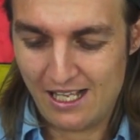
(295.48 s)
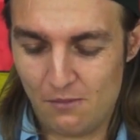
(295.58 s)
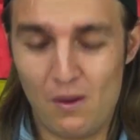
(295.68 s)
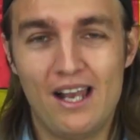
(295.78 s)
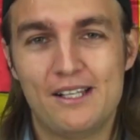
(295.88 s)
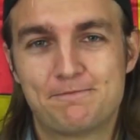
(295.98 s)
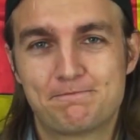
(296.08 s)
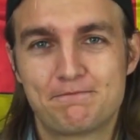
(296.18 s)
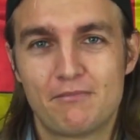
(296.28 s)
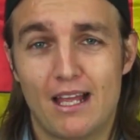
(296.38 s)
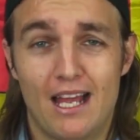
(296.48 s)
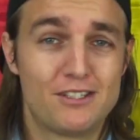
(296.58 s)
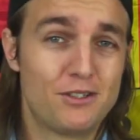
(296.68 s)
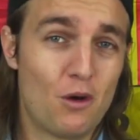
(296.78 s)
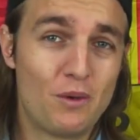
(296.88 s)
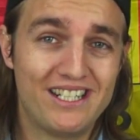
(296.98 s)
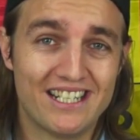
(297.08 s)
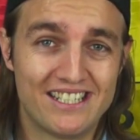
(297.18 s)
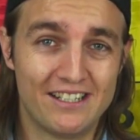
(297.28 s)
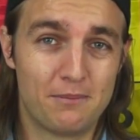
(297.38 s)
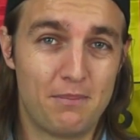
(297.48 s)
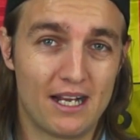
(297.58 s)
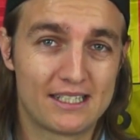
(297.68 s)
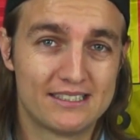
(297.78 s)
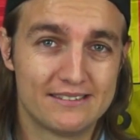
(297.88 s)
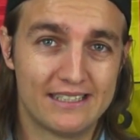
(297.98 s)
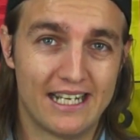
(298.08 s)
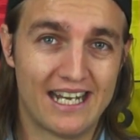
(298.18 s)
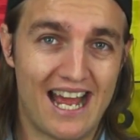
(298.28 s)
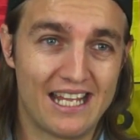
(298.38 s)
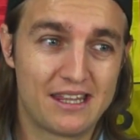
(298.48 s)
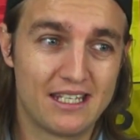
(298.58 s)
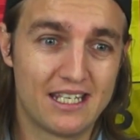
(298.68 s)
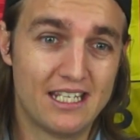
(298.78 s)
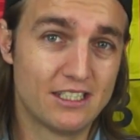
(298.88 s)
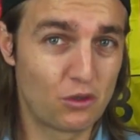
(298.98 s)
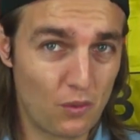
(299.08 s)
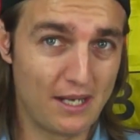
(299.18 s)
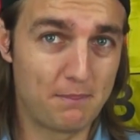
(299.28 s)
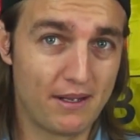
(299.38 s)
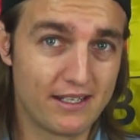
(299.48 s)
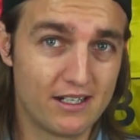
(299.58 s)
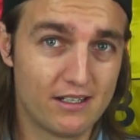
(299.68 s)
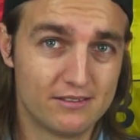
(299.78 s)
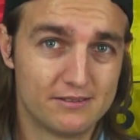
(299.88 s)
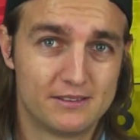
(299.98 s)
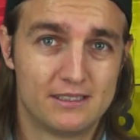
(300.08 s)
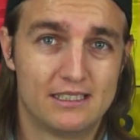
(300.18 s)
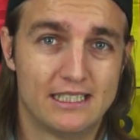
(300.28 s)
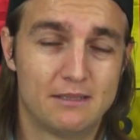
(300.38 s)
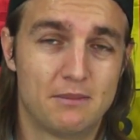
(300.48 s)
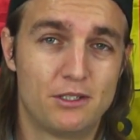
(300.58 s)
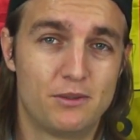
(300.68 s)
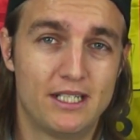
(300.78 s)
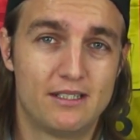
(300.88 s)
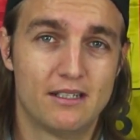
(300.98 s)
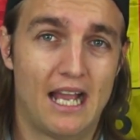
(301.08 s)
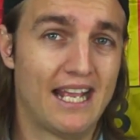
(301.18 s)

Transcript: Well, as you know, we need a center back and I think he's a great player in Madrid.